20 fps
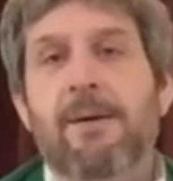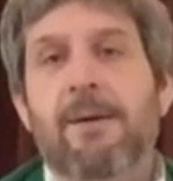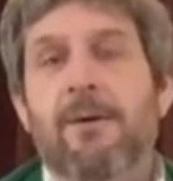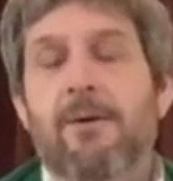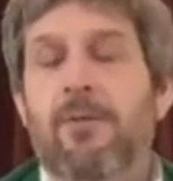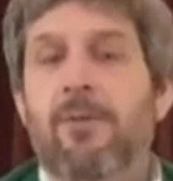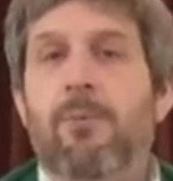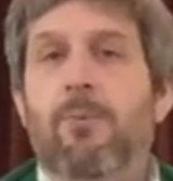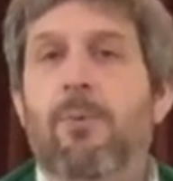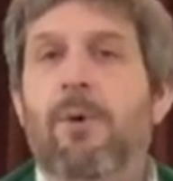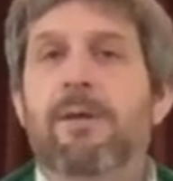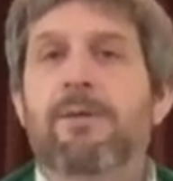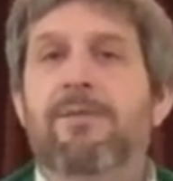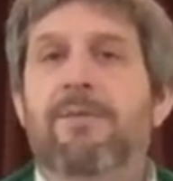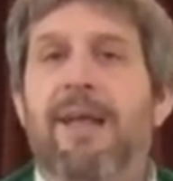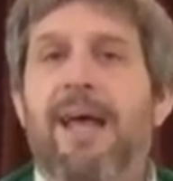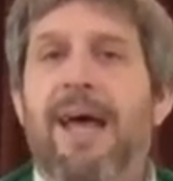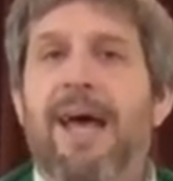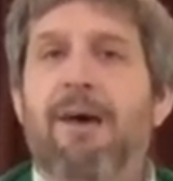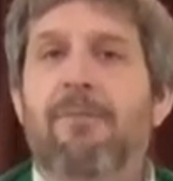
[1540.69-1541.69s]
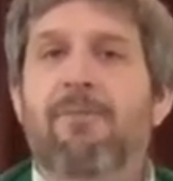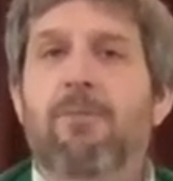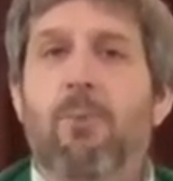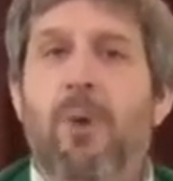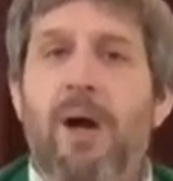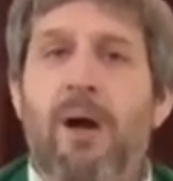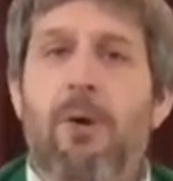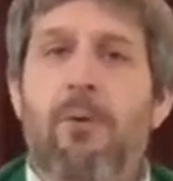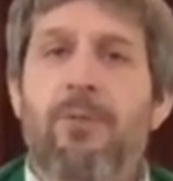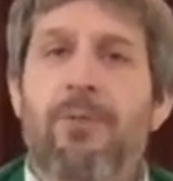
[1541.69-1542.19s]
or the ones that have
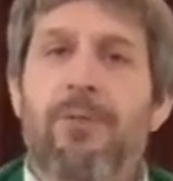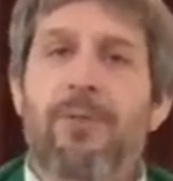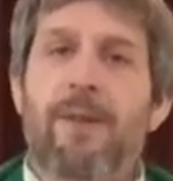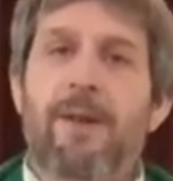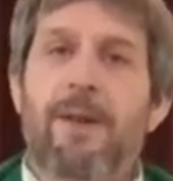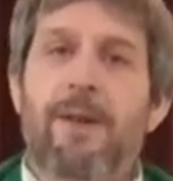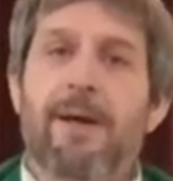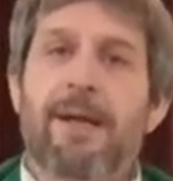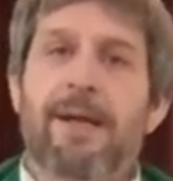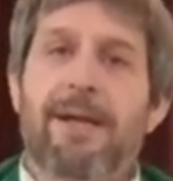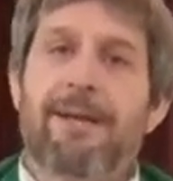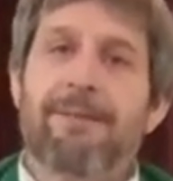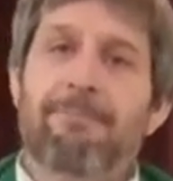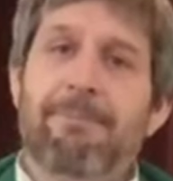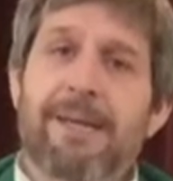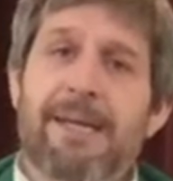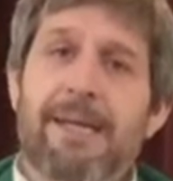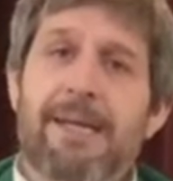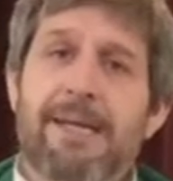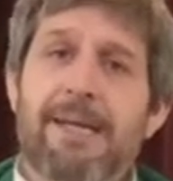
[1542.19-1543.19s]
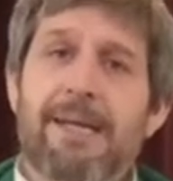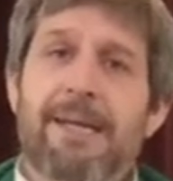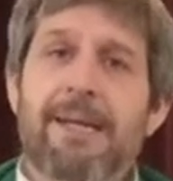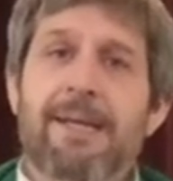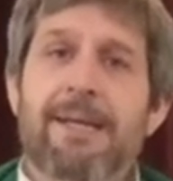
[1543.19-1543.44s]
wealth like me,